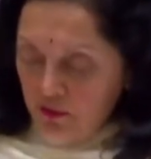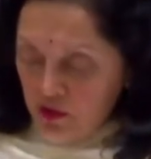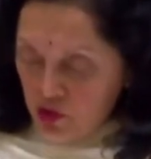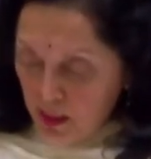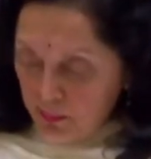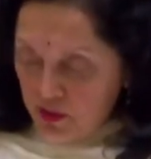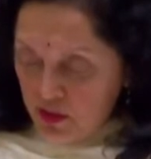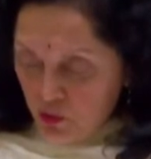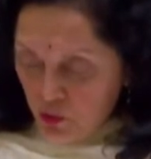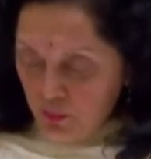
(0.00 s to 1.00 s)
of the
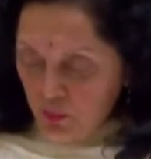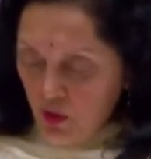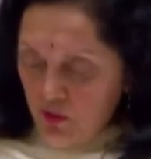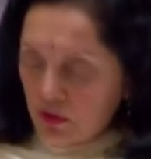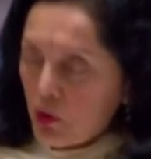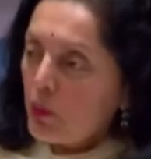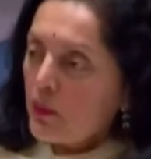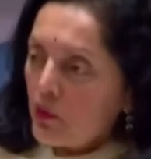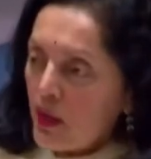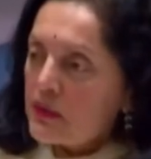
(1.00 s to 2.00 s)
Champions Group of the
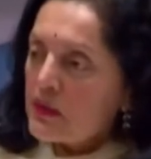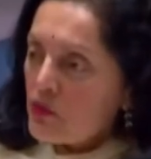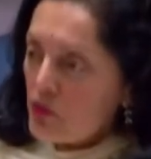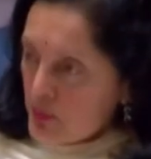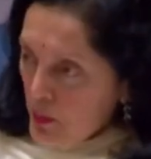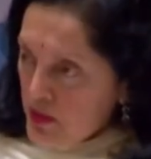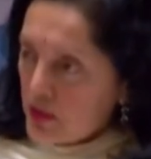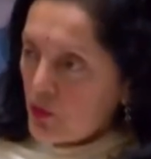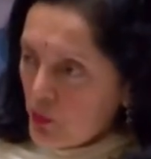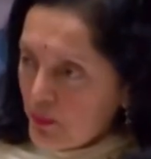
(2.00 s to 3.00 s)
Global Crisis
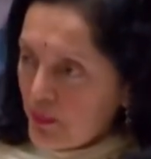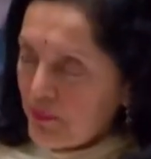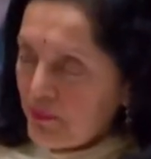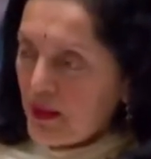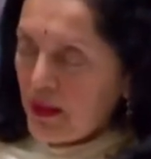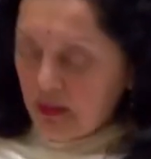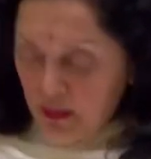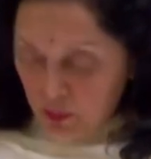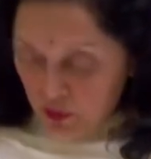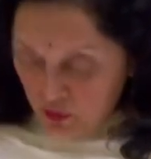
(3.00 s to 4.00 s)
Response Group.
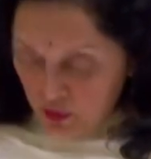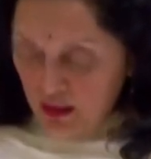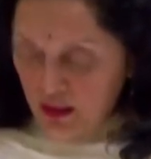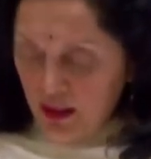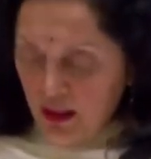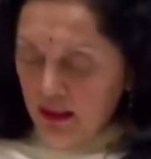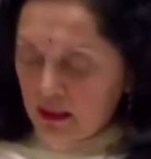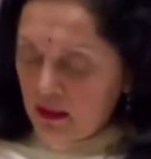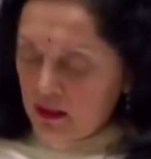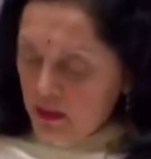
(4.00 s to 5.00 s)
Number three,
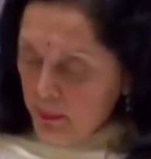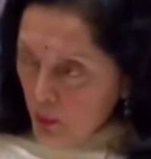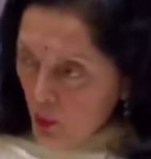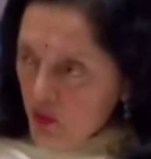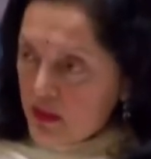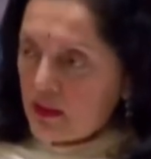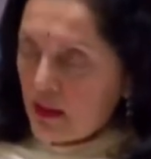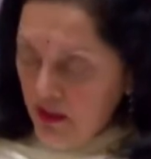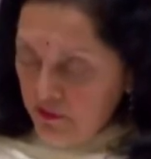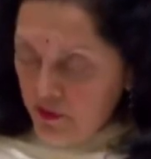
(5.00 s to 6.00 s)
India supports
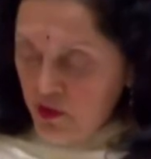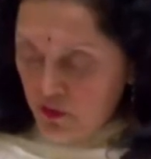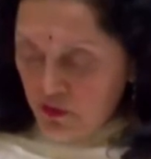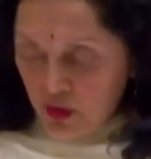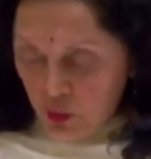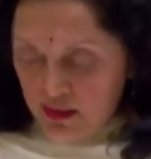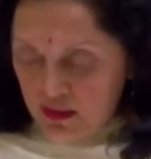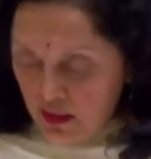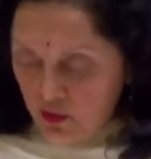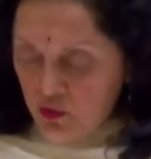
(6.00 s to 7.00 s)
the efforts of the UN
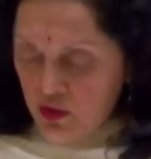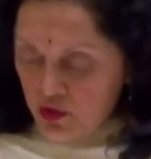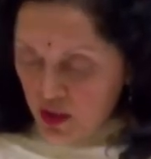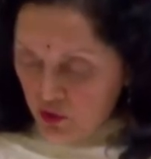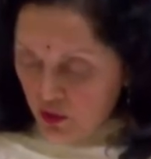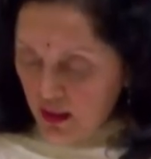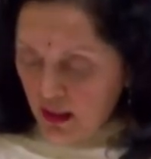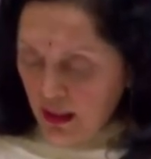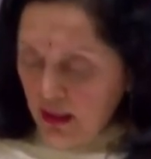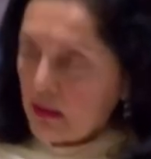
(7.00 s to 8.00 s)
Secretary General
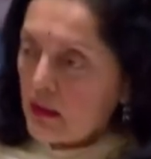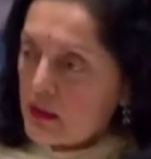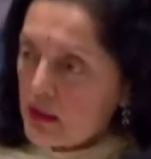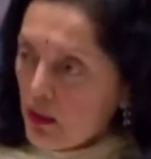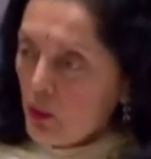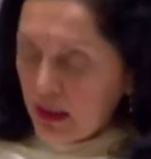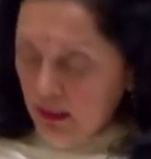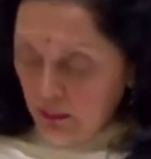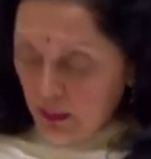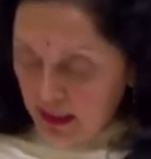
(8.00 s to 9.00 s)
in
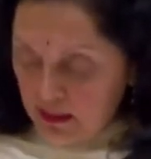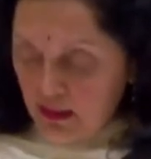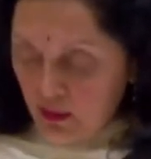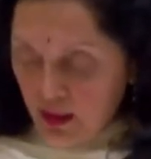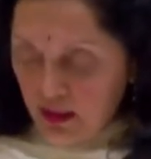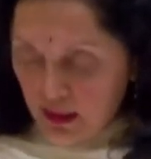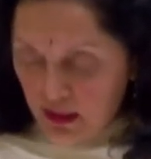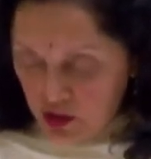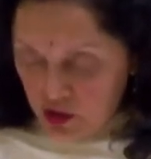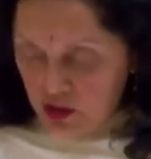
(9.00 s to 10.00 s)
continuing the Black Sea Grain
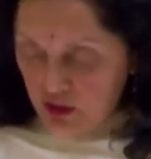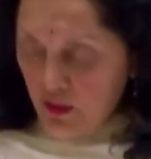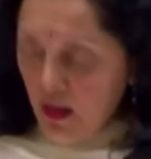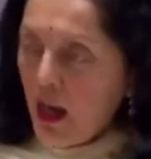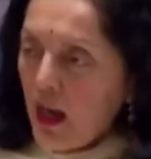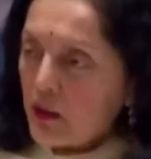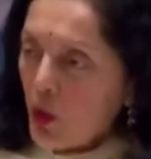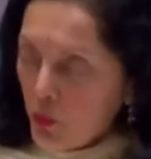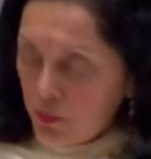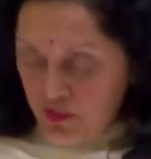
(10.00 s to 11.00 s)
Initiative and
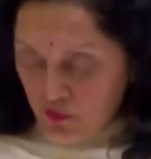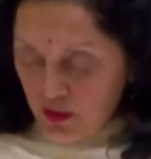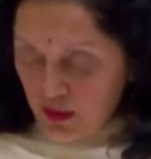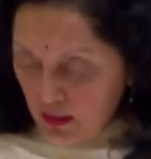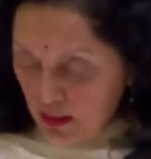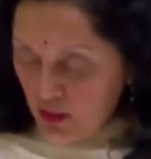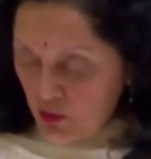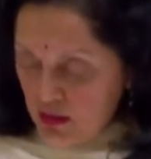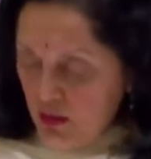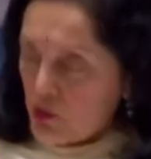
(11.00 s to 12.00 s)
hopes for an early
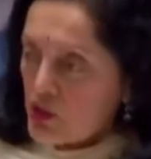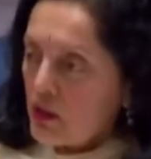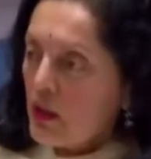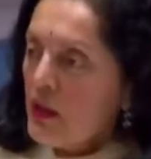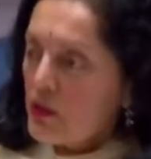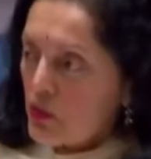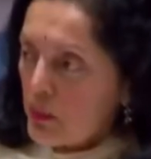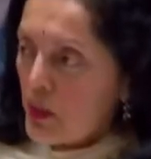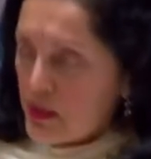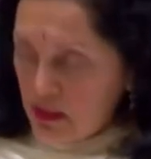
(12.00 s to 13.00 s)
resolution to
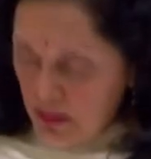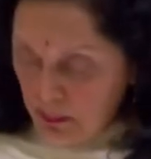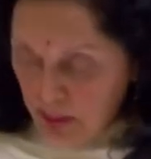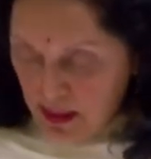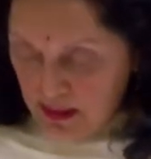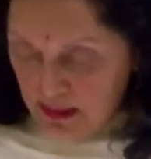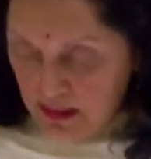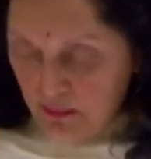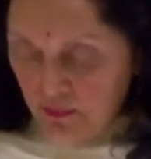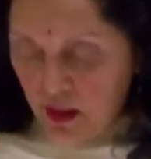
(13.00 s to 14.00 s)
the present
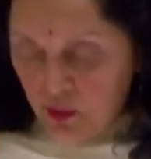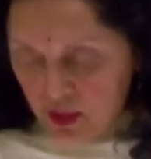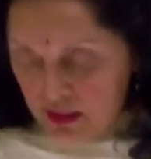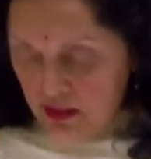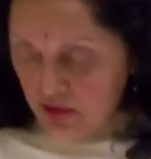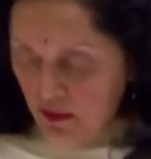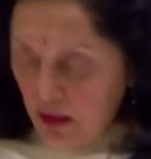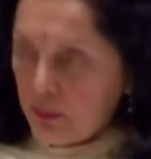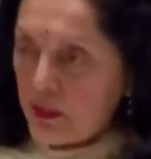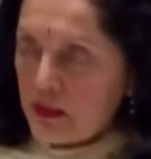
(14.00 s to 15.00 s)
impasse. Recent
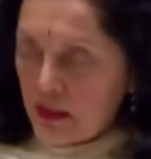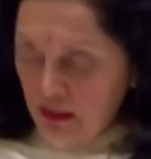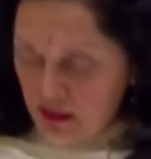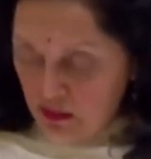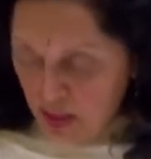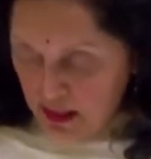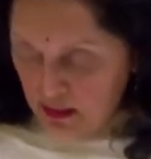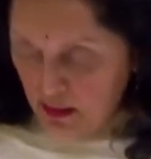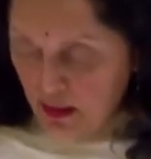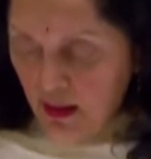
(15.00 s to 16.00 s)
developments in this
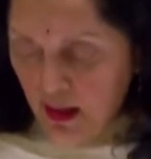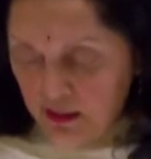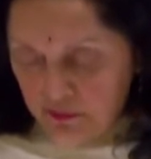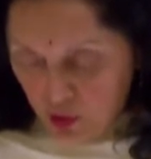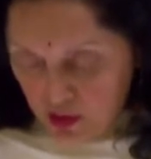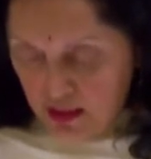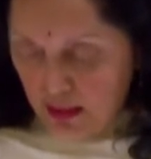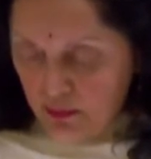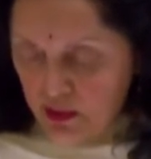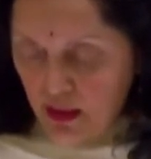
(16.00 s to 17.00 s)
matter have not
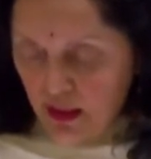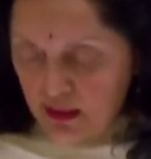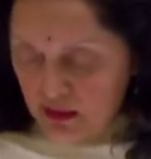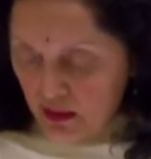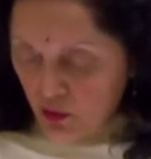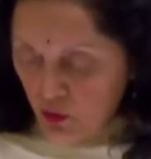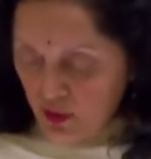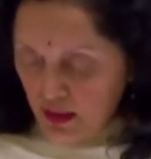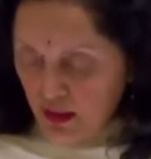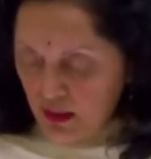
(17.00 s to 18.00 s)
helped in
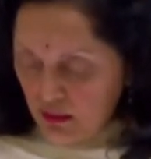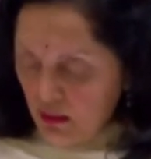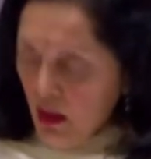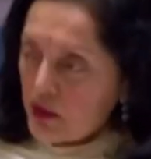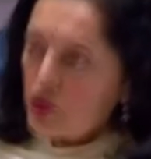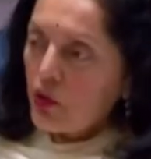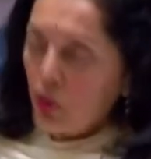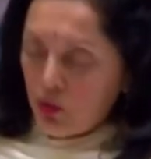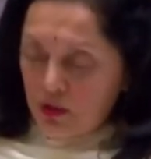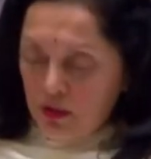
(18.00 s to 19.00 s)
securing the larger
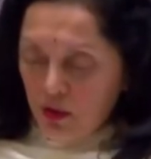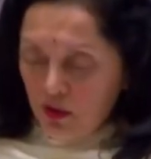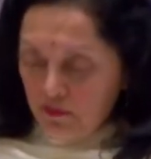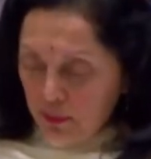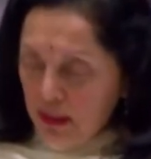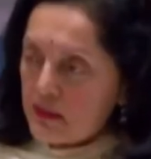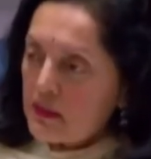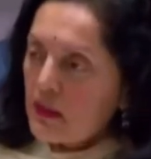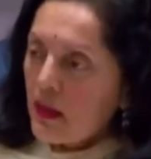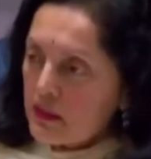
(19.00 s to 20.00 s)
cause of
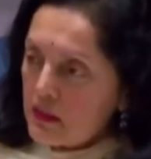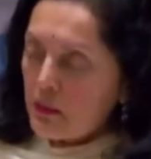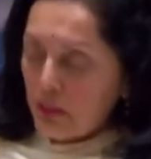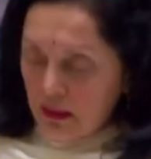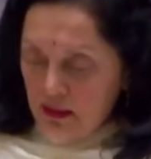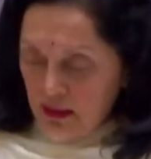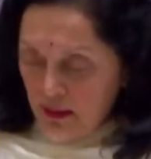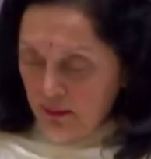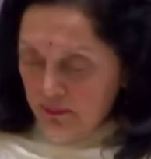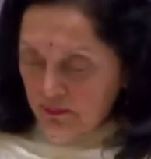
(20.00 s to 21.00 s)
peace and
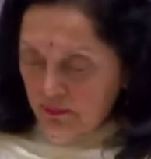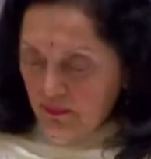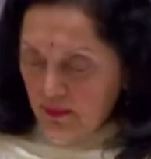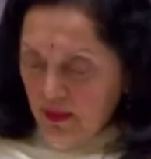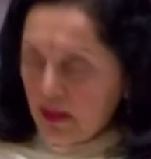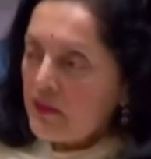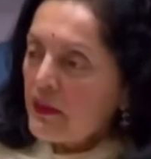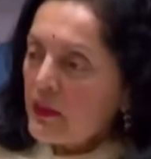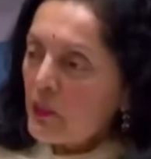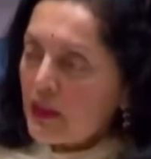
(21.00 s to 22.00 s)
stability.
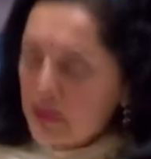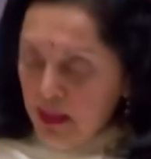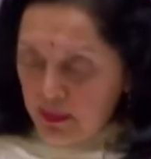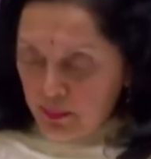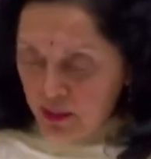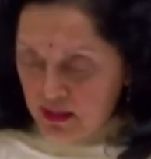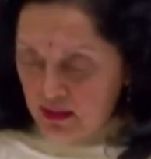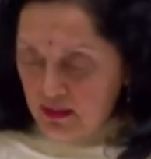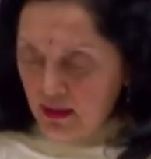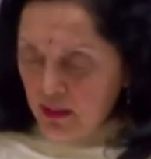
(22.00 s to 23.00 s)
Very quickly, Madam
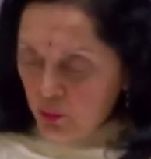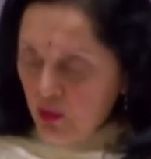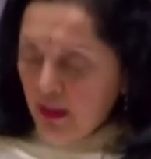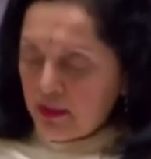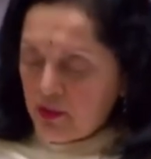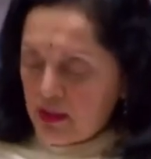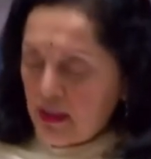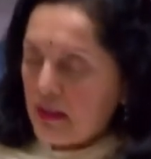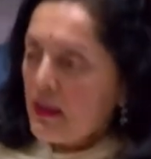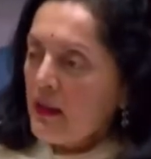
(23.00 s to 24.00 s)
President, I would like to
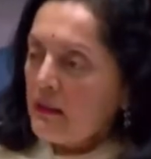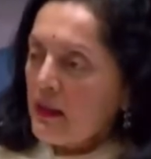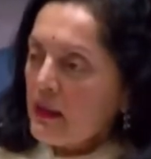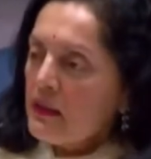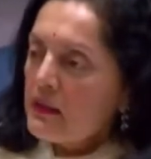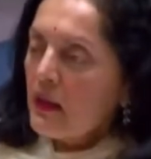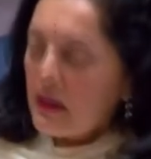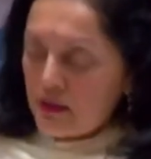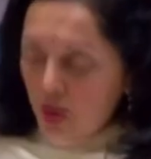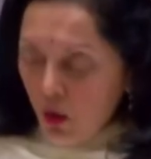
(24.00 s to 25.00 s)
state that India
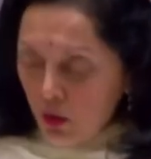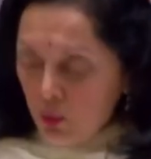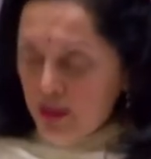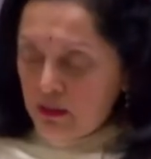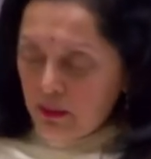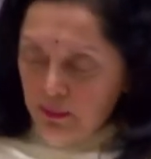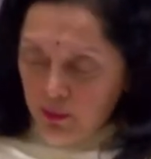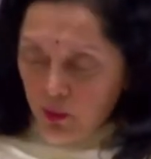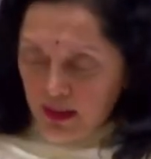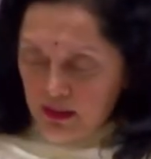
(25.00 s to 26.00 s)
has always been
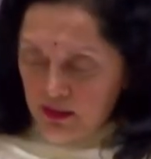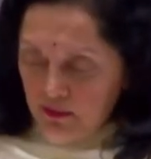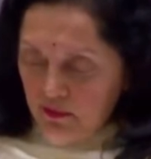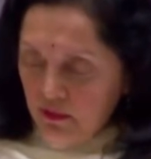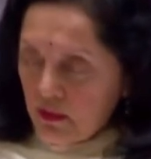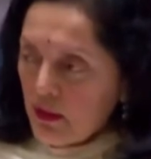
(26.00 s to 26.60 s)
proactive